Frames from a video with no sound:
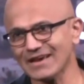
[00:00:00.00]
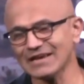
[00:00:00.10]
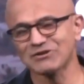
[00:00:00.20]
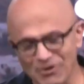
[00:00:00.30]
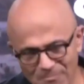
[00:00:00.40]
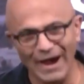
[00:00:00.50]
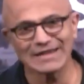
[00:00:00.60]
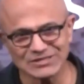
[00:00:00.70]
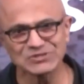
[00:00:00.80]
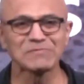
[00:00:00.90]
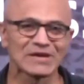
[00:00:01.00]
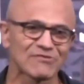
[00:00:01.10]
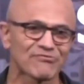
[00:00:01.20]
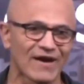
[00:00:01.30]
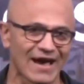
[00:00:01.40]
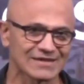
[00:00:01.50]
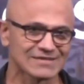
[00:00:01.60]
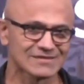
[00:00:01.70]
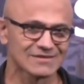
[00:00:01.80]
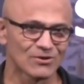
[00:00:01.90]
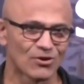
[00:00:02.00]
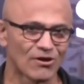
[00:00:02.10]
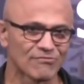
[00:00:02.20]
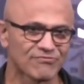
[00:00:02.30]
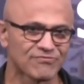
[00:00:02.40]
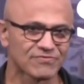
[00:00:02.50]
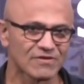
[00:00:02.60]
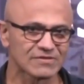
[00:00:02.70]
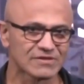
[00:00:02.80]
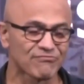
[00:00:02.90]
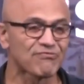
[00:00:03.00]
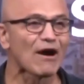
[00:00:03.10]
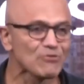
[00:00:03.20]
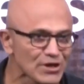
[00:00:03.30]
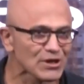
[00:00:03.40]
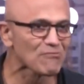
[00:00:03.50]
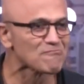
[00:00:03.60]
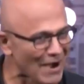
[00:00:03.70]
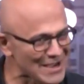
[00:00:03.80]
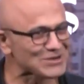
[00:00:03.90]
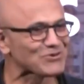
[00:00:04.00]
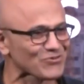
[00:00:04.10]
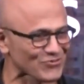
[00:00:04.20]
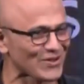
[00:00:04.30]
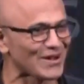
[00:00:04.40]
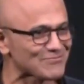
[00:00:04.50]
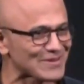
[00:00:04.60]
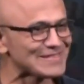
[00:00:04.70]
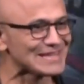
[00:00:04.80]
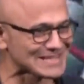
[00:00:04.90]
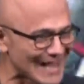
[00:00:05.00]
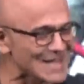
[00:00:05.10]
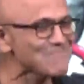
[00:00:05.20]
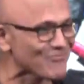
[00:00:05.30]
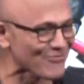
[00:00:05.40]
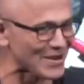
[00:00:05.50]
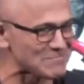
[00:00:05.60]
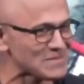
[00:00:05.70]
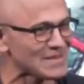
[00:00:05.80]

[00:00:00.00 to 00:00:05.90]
it reminds me, in fact, of the founding of Microsoft and the time frame.